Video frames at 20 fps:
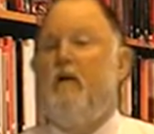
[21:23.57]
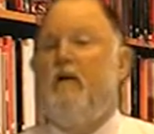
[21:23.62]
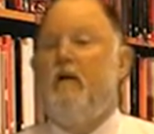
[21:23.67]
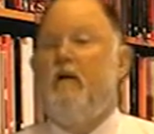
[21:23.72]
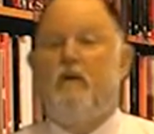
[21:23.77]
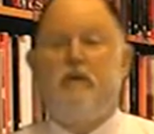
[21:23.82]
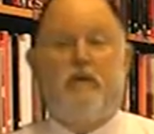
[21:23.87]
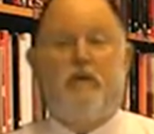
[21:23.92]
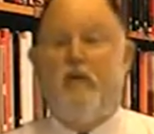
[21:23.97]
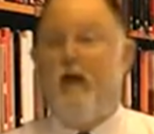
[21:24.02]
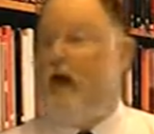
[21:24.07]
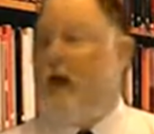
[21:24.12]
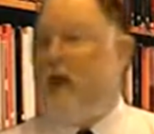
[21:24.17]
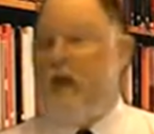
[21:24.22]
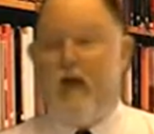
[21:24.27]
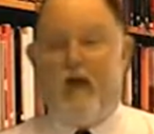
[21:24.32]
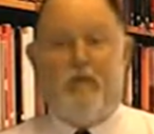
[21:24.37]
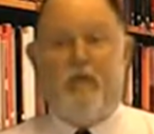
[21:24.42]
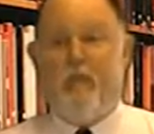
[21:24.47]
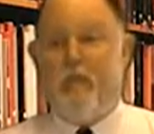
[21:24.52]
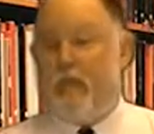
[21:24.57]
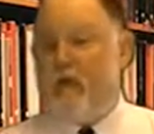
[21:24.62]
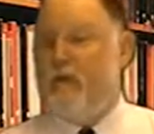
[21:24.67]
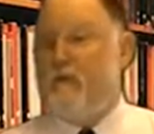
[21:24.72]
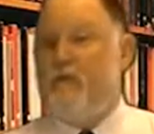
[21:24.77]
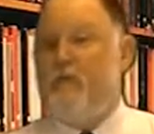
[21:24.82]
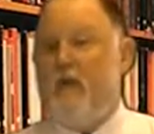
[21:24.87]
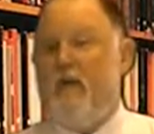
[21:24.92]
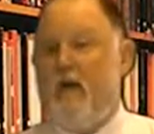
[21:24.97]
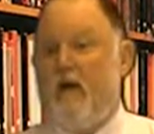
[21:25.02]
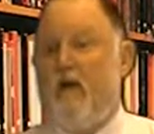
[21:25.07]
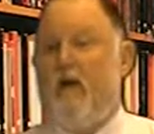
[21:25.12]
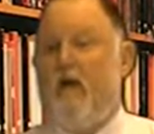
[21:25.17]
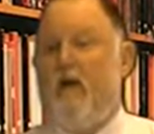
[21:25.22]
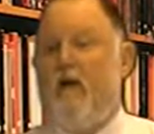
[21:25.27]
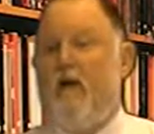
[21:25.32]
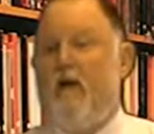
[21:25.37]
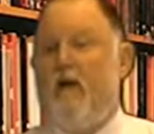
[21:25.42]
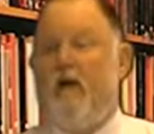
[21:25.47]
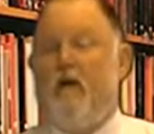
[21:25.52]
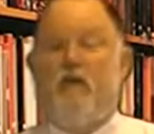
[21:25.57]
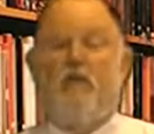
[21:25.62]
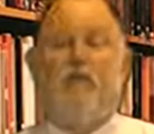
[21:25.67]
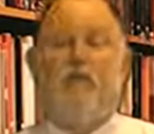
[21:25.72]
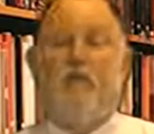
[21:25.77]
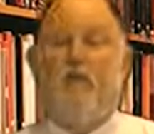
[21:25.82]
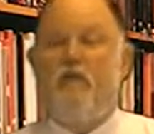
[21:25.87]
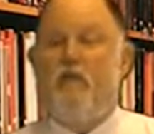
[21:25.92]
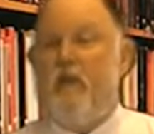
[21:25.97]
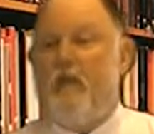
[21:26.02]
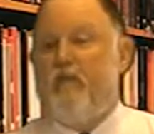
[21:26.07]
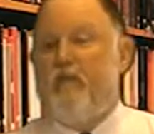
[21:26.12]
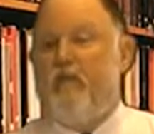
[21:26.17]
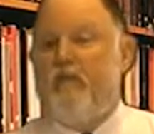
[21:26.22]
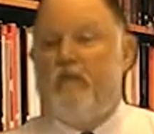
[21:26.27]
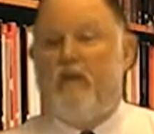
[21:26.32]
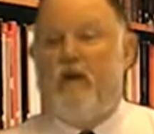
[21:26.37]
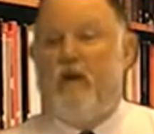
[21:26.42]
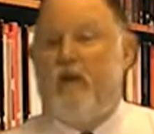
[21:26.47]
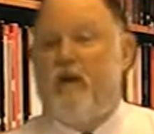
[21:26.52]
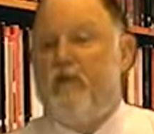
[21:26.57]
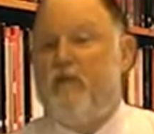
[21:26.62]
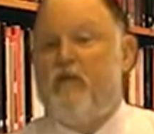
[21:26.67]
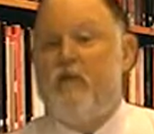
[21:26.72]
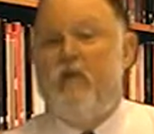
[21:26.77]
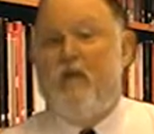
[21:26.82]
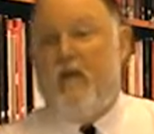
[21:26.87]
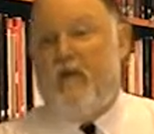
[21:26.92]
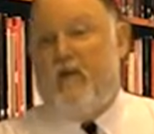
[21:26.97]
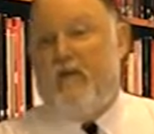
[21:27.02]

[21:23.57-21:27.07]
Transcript: Because you got to have a bunch of money. Because when you give Sears